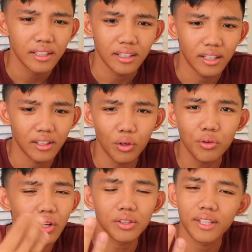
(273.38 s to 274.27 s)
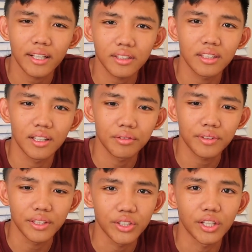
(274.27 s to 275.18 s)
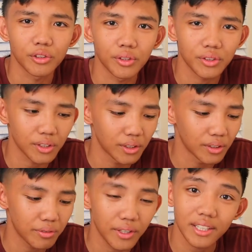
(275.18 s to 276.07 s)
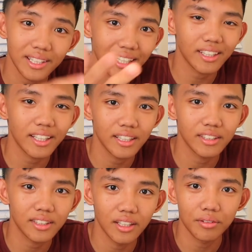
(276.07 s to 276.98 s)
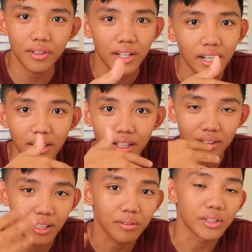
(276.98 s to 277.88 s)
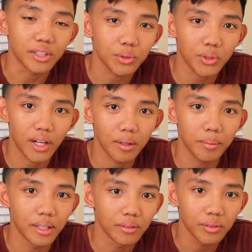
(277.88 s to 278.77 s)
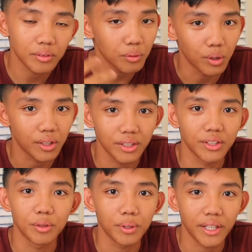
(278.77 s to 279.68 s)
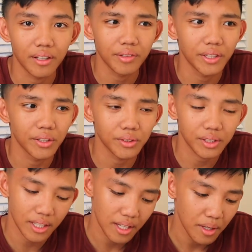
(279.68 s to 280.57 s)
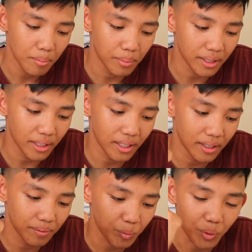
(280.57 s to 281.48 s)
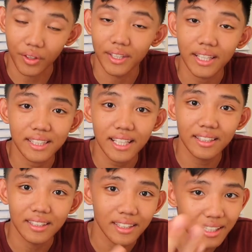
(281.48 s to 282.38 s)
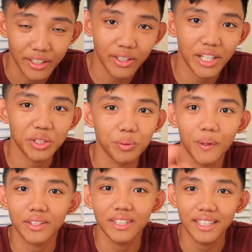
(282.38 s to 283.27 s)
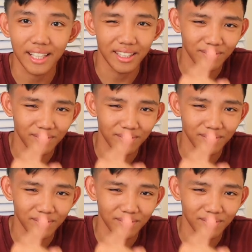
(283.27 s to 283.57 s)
overall tech stuff in general. So if you guys like that kind of stuff, definitely subscribe, and we'll continue putting out videos. But with all that said, thank you guys for watching, and